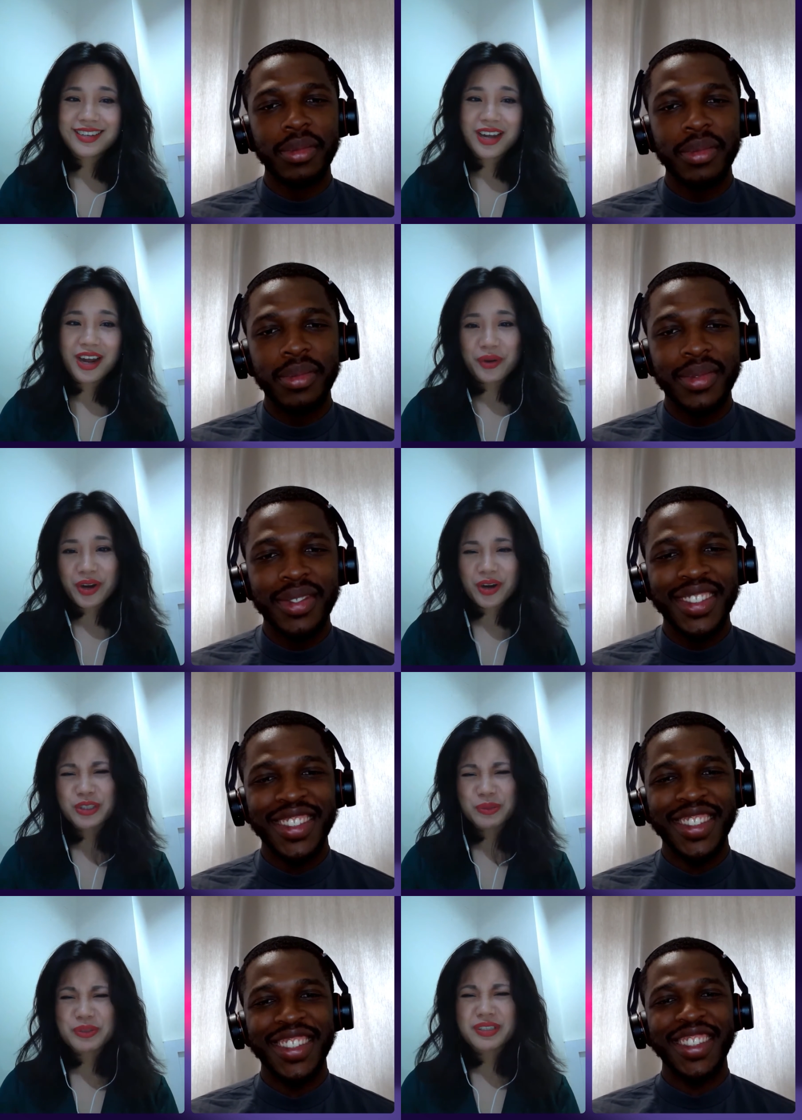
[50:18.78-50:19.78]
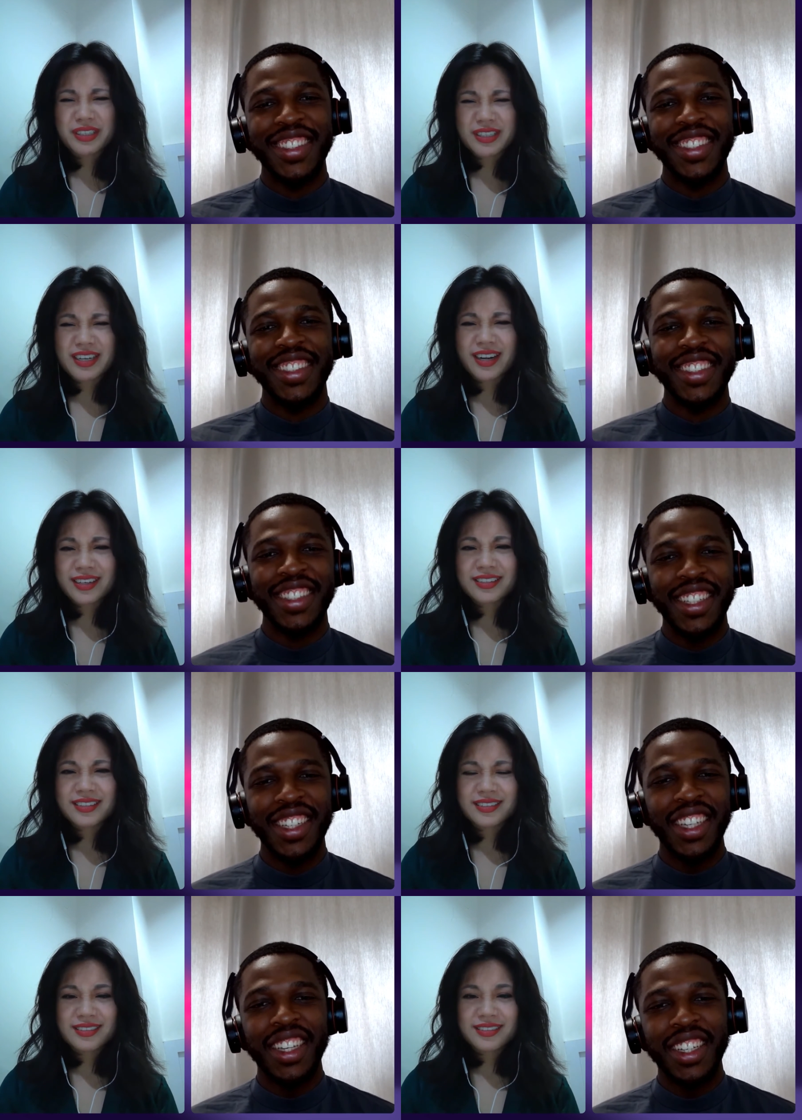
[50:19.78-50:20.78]
Speaker 1: how are we contributing to that?
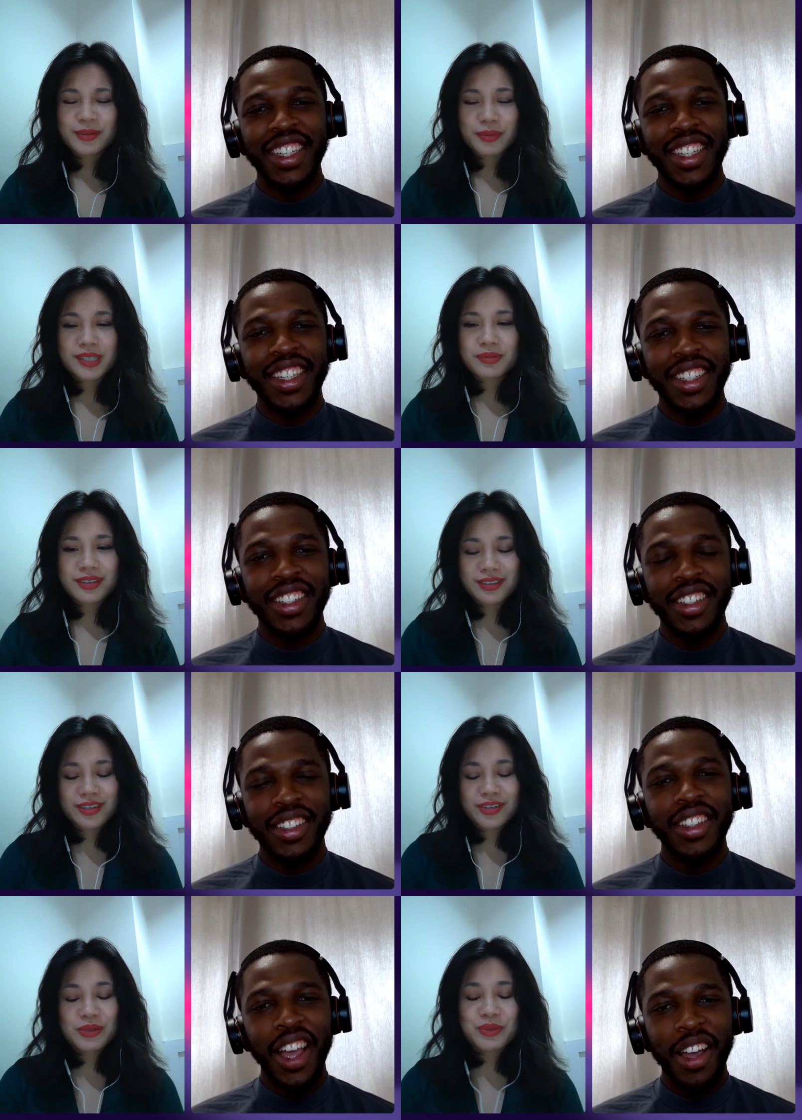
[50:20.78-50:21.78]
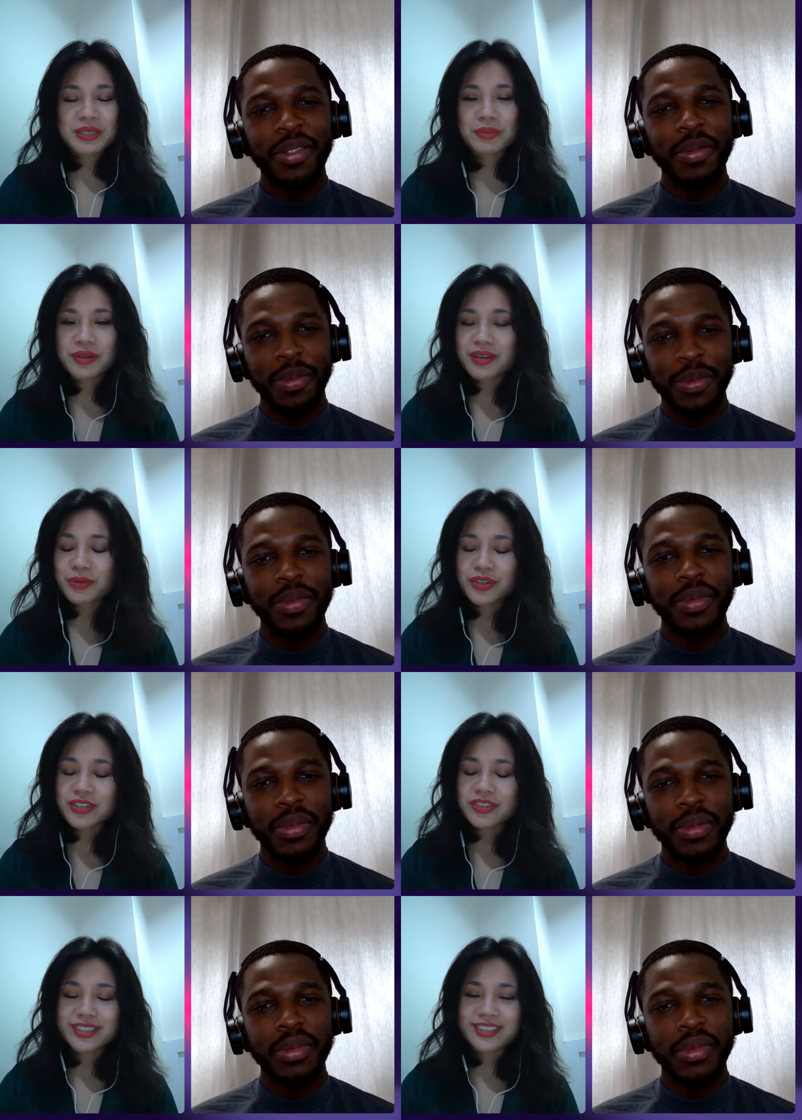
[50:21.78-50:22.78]
There must, there
Speaker 2: is yeah. something that we're
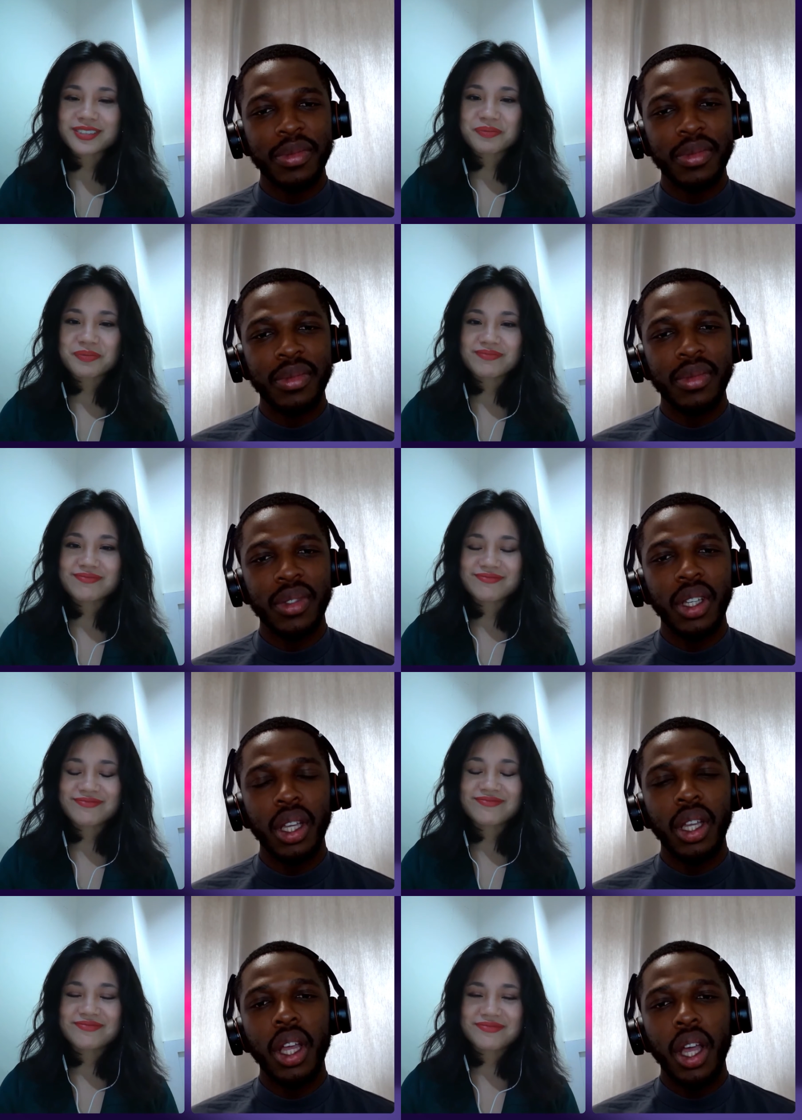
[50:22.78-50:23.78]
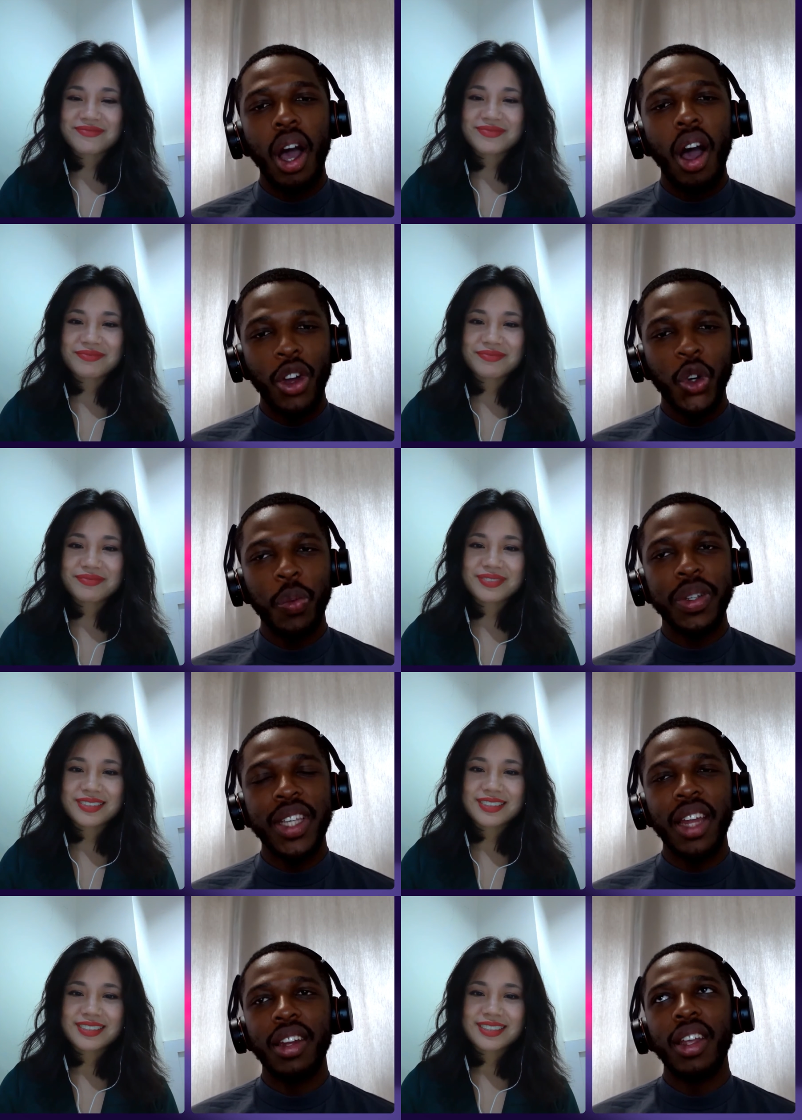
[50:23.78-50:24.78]
doing. A hundred
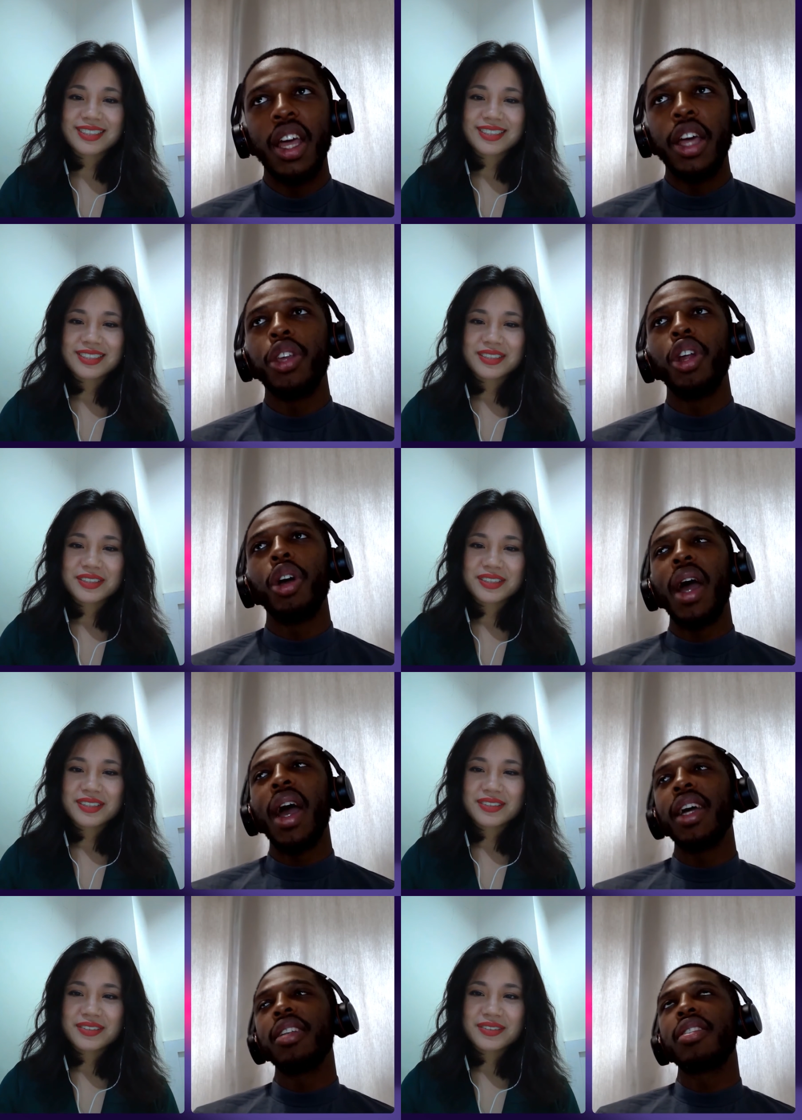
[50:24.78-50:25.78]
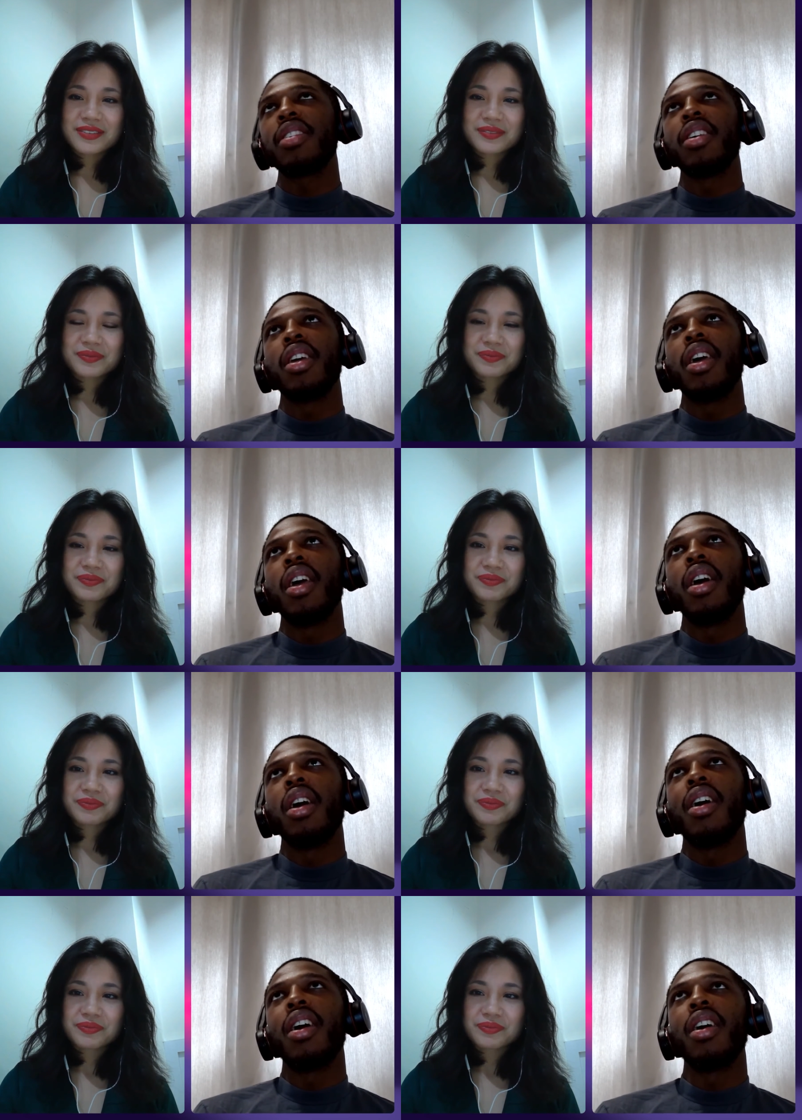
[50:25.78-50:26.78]
percent, you know, and
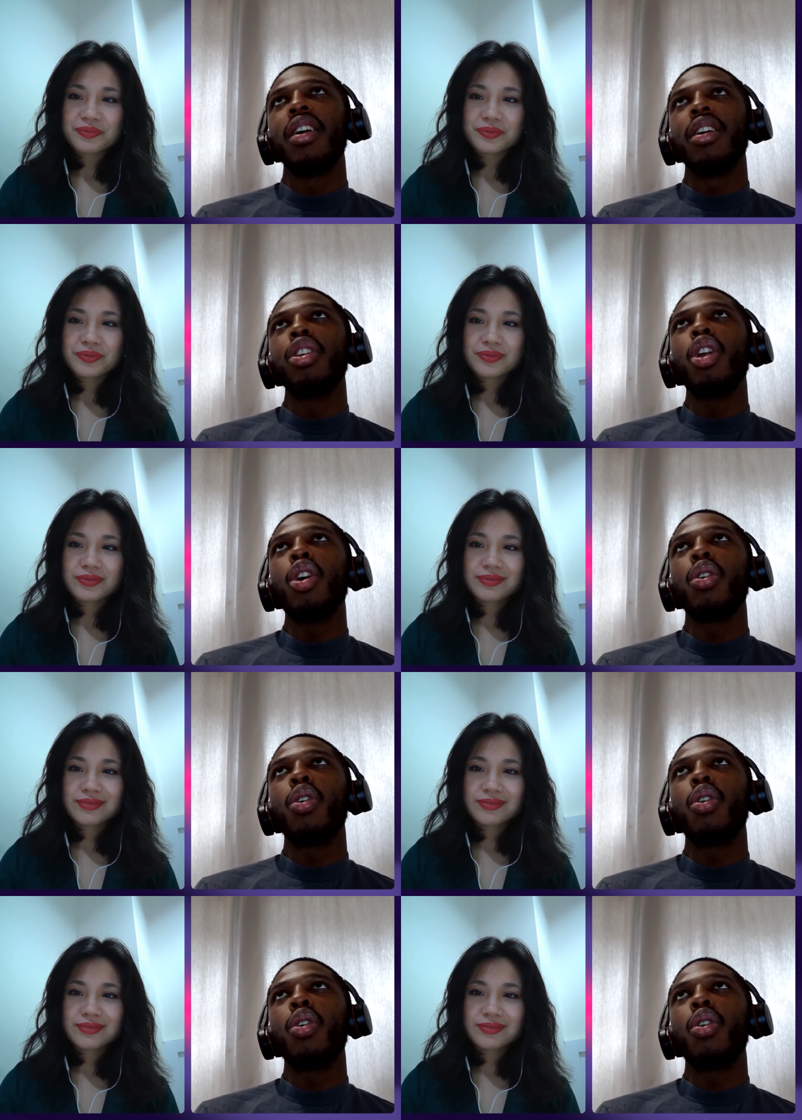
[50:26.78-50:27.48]
you know